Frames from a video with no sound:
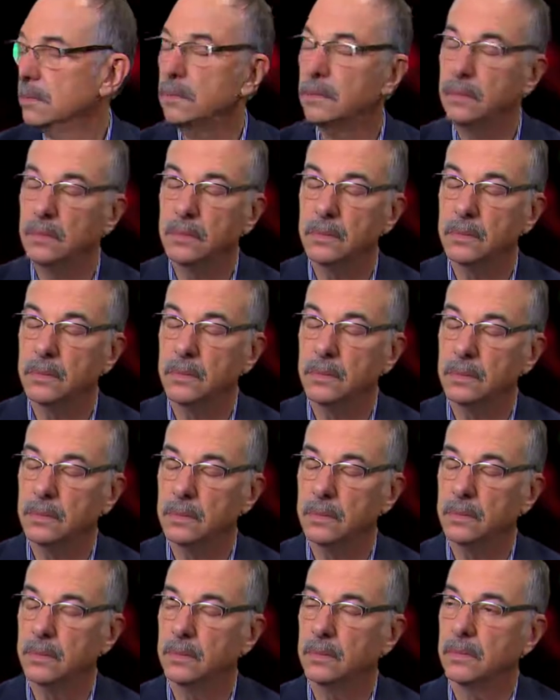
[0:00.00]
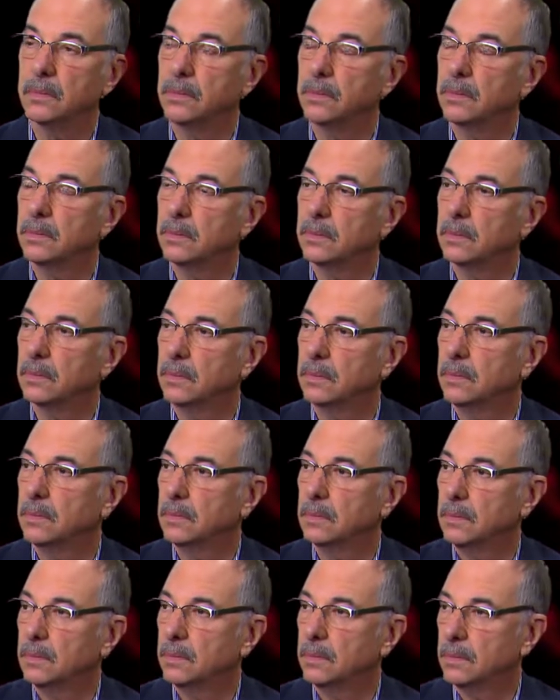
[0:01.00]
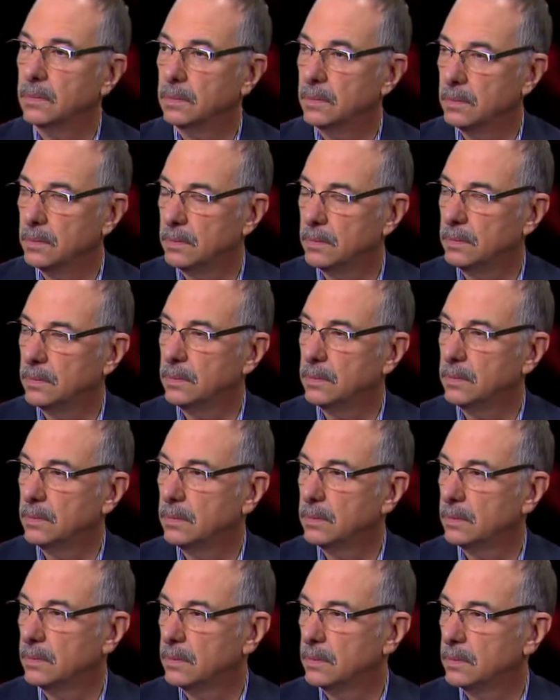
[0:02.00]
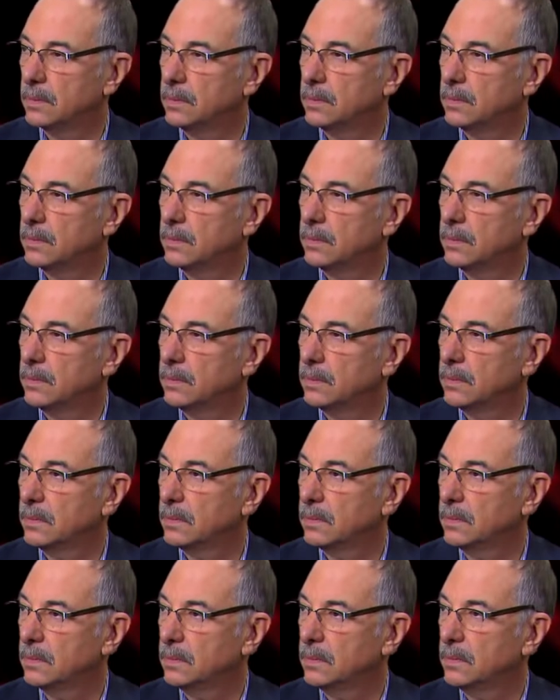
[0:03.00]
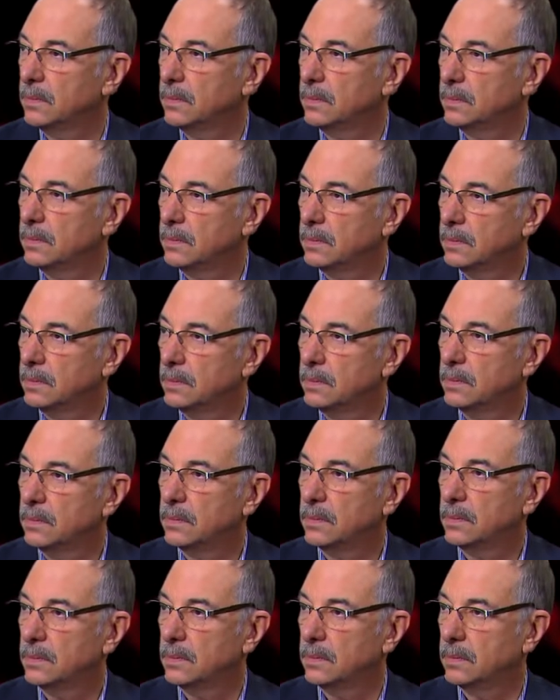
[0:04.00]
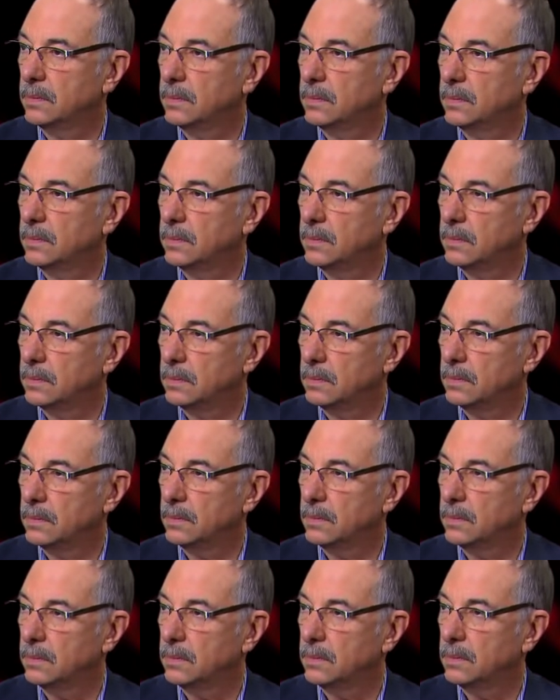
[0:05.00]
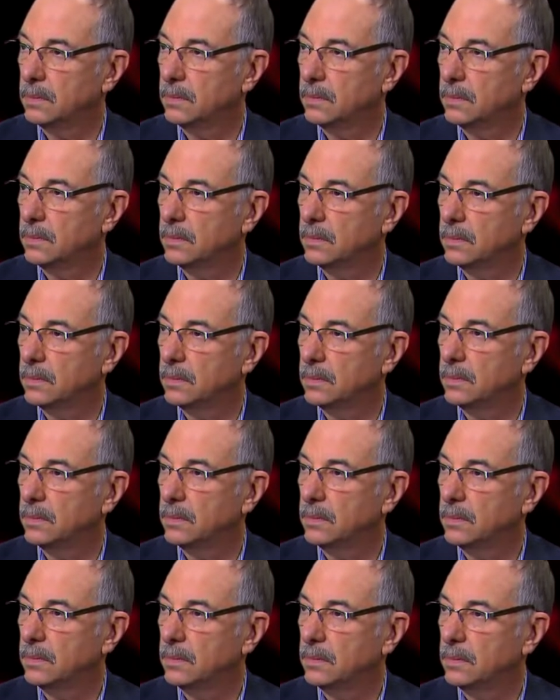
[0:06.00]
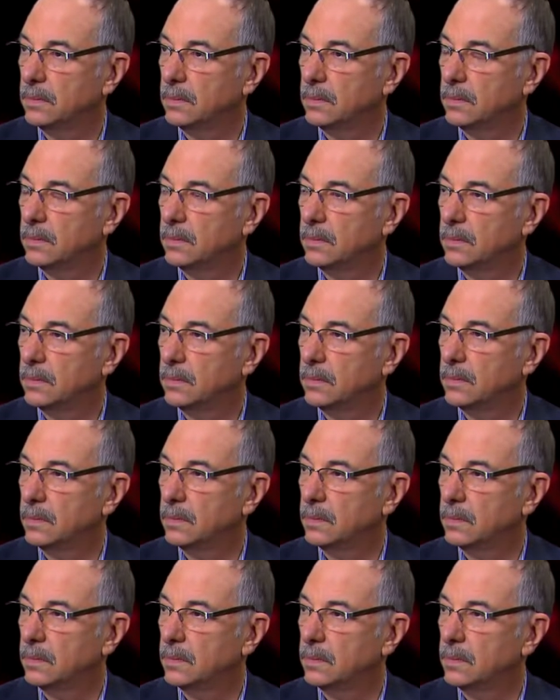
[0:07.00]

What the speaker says: This person isn't speaking.